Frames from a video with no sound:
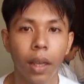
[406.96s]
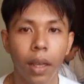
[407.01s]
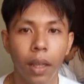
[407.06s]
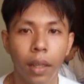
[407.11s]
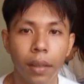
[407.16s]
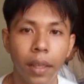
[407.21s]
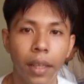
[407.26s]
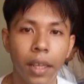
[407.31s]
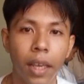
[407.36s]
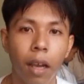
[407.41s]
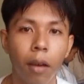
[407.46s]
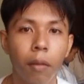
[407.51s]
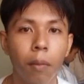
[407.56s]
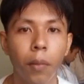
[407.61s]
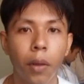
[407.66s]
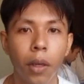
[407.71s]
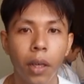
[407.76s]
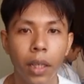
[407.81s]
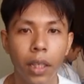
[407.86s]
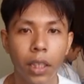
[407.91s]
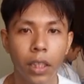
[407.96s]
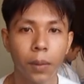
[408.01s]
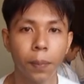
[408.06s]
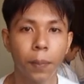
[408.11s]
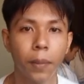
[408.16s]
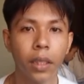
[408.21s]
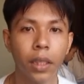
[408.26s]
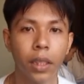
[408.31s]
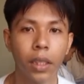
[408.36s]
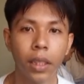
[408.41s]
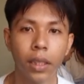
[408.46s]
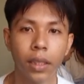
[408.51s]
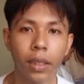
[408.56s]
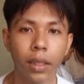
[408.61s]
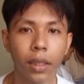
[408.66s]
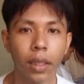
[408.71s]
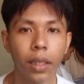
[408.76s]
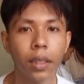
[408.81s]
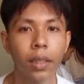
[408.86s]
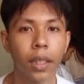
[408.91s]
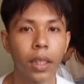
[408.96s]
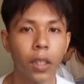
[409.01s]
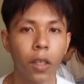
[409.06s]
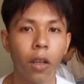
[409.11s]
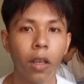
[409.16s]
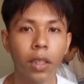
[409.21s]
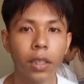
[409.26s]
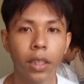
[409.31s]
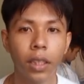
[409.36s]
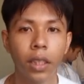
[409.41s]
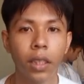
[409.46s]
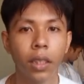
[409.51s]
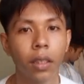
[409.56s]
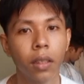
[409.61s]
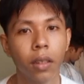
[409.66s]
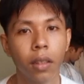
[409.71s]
They have more expertise in technology